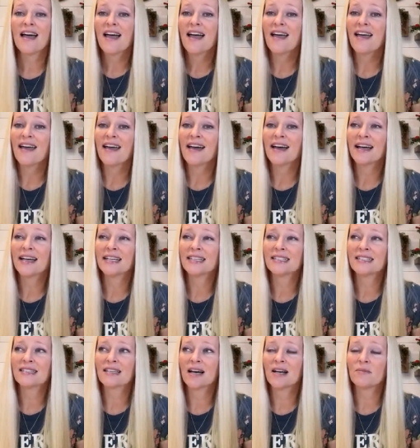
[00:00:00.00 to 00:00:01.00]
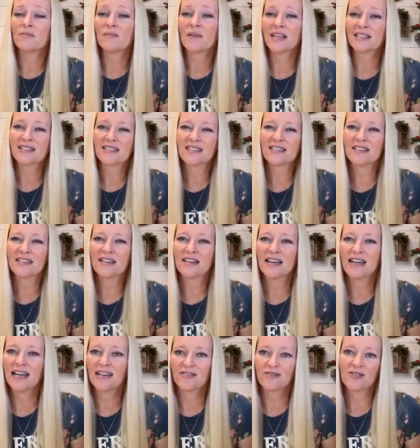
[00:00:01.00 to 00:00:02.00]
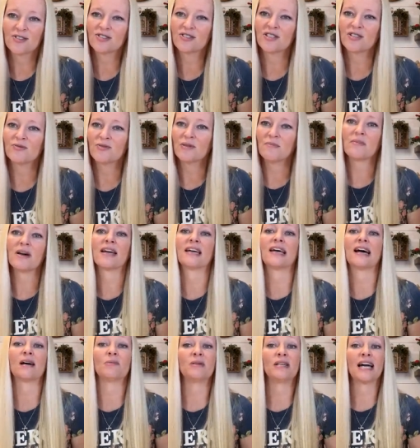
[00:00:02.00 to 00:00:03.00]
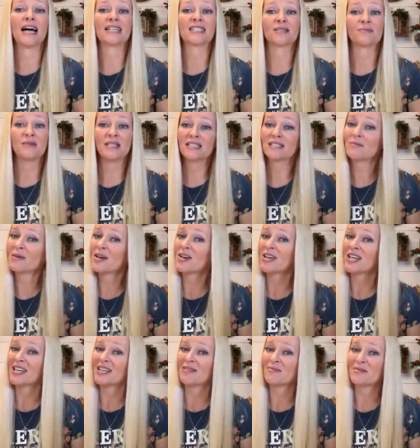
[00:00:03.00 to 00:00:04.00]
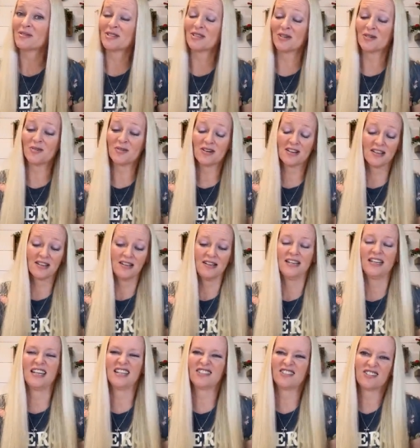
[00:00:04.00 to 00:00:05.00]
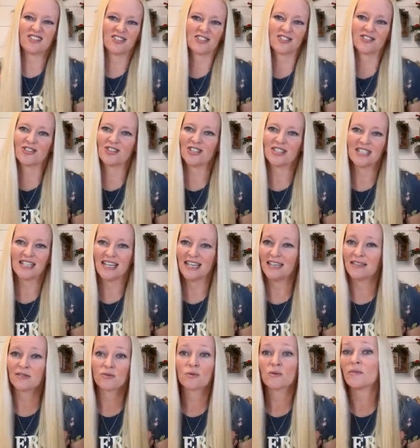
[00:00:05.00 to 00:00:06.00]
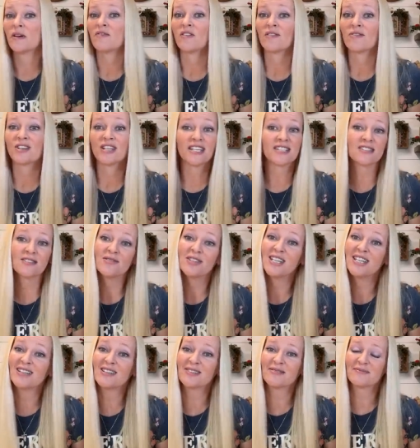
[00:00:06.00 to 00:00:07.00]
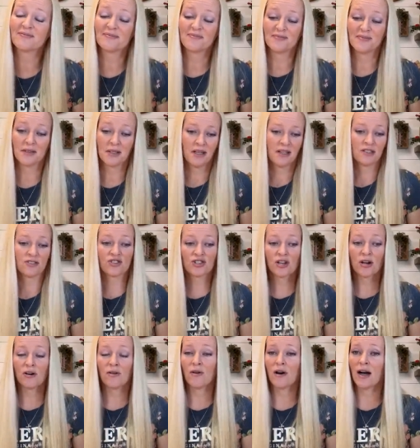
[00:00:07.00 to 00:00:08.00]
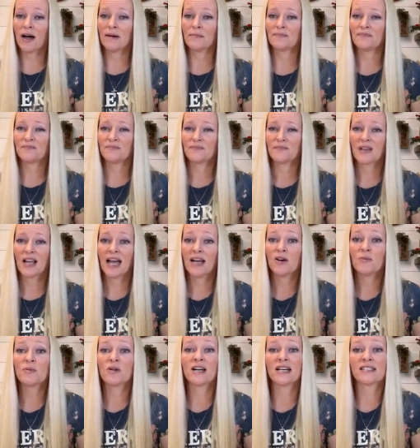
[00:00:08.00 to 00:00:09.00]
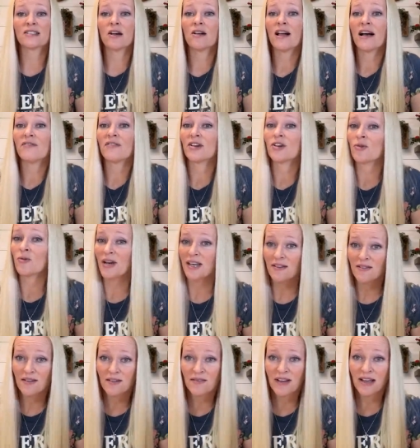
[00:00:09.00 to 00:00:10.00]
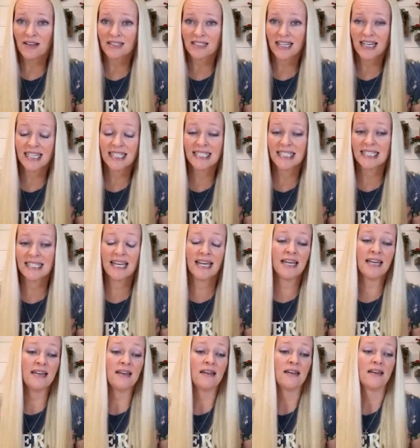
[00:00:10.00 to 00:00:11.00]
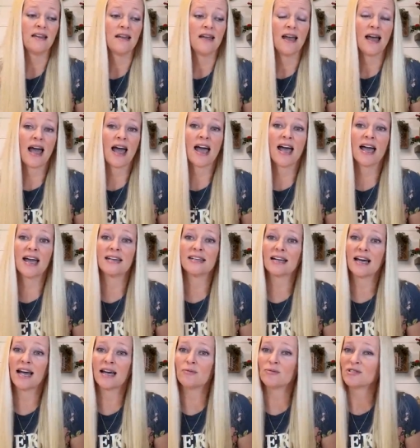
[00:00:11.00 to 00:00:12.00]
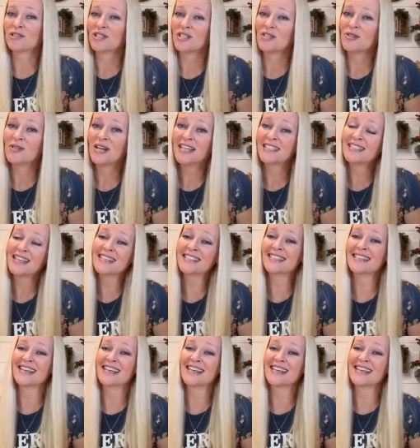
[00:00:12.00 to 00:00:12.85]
And um, that's the anniversary of when my hubby asked me to marry him. So it's just a good day. It's one of my favorite days of the year. So um, I hope you guys all have a great Valentine's Day, and I will see you guys next